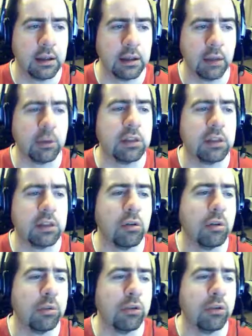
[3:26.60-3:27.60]
And we
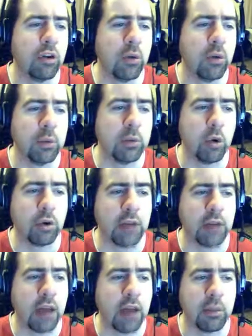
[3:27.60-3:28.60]
thought before we
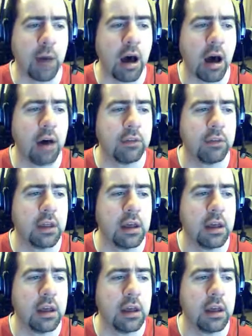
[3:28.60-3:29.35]
walked down the path